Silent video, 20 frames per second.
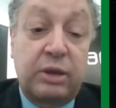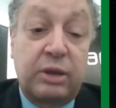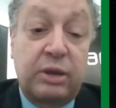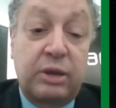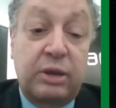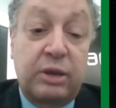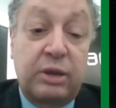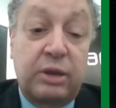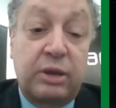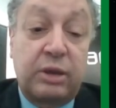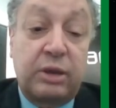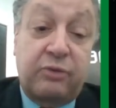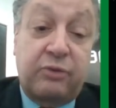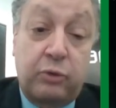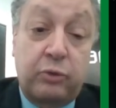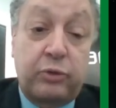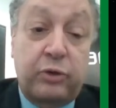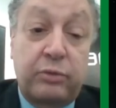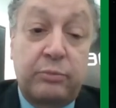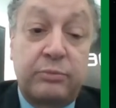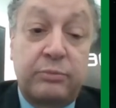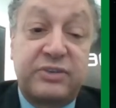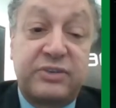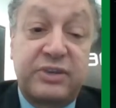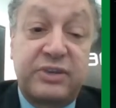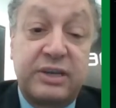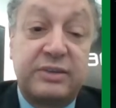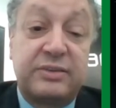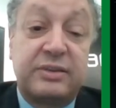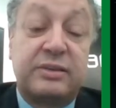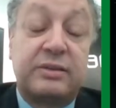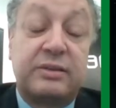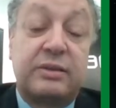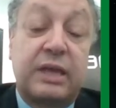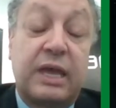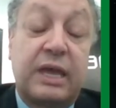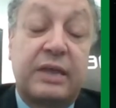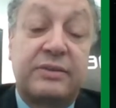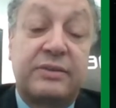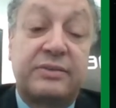Forum sees it as
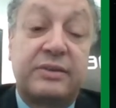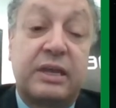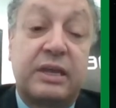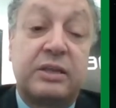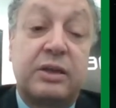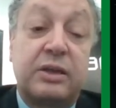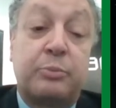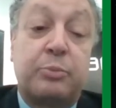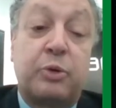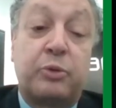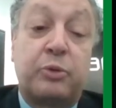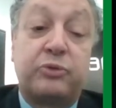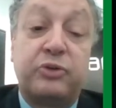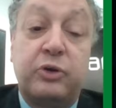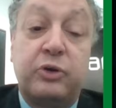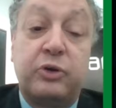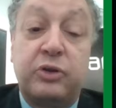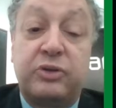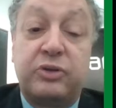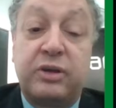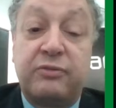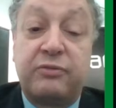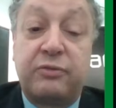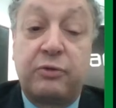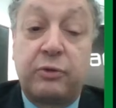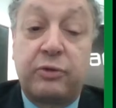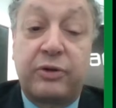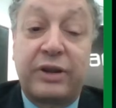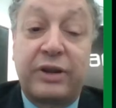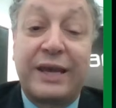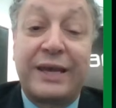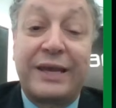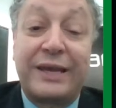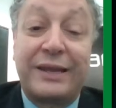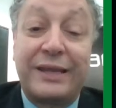an opportunity for a great reset,